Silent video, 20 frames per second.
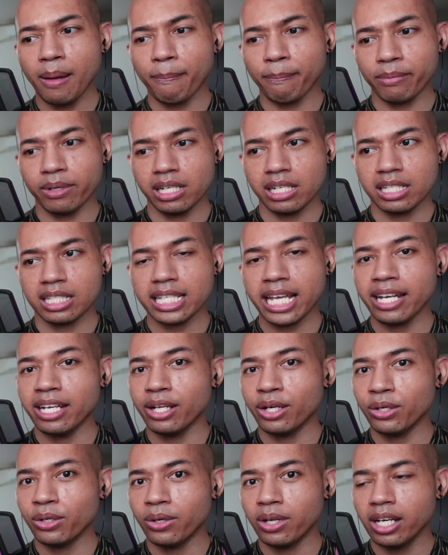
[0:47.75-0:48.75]
But side
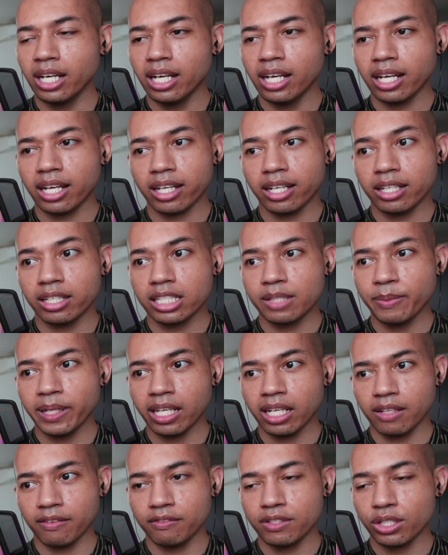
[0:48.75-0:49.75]
note,
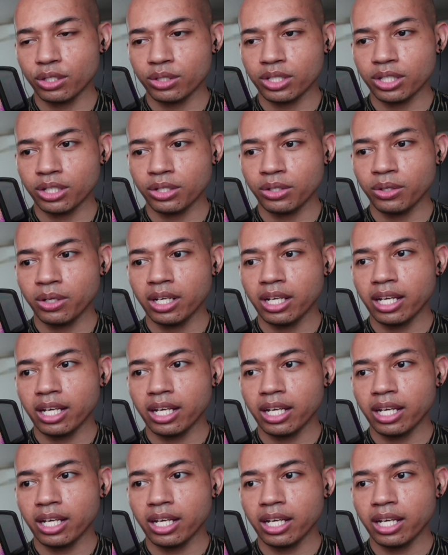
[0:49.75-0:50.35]
speaking of JoJo,